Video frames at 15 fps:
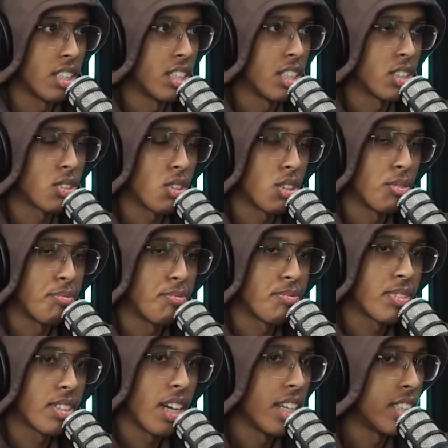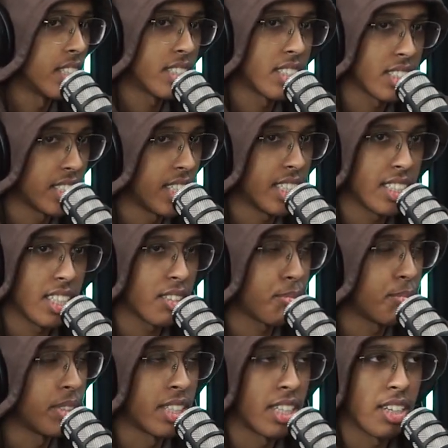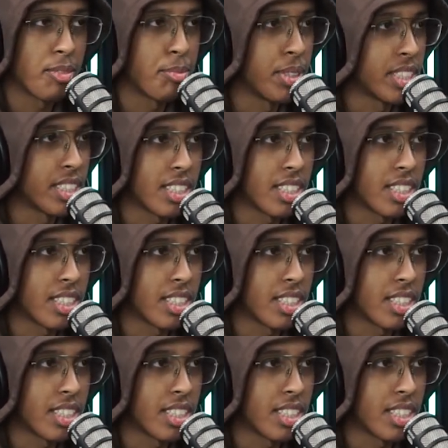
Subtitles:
And they sold him. And then since then, they've been never been the